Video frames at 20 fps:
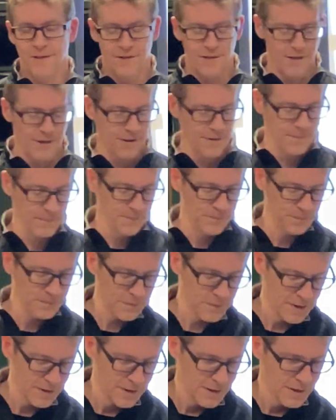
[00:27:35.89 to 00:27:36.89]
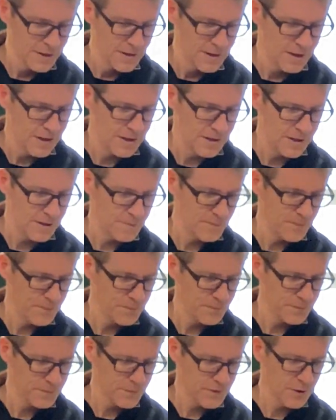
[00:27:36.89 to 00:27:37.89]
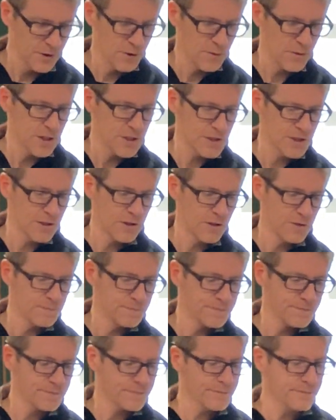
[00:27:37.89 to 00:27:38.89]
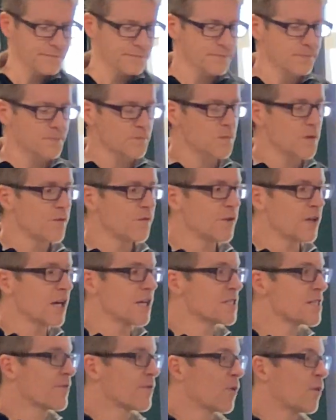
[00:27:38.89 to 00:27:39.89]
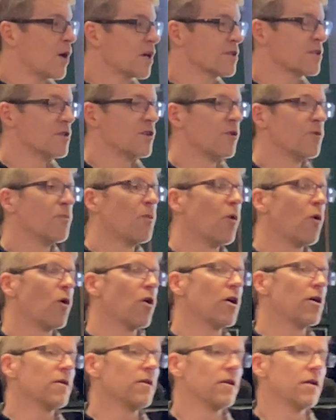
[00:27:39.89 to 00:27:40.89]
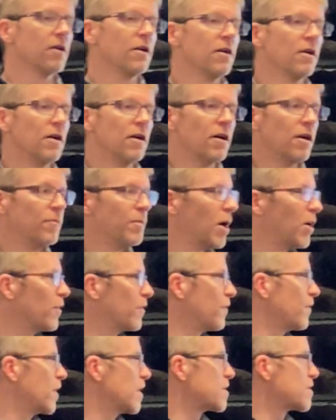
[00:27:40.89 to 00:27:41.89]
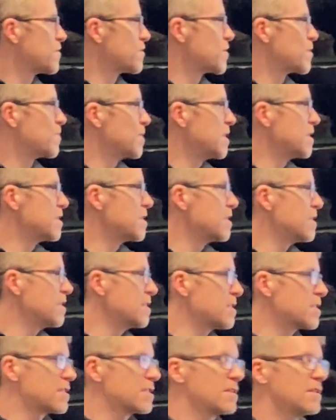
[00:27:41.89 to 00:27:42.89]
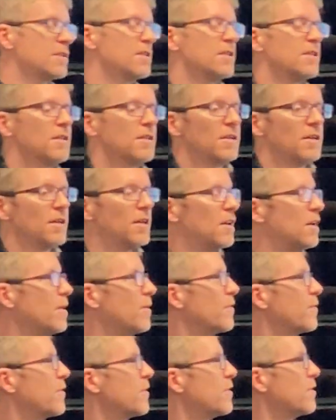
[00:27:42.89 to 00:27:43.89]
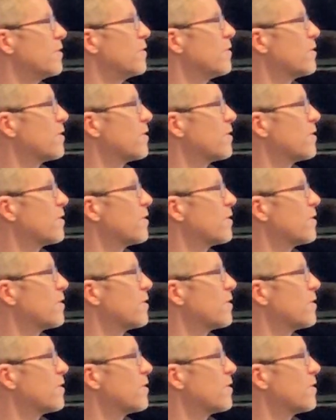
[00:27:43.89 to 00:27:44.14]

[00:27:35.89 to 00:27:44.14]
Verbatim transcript: Okay? Um, good question though. If you guys ever want to know more about invasive species, um, the New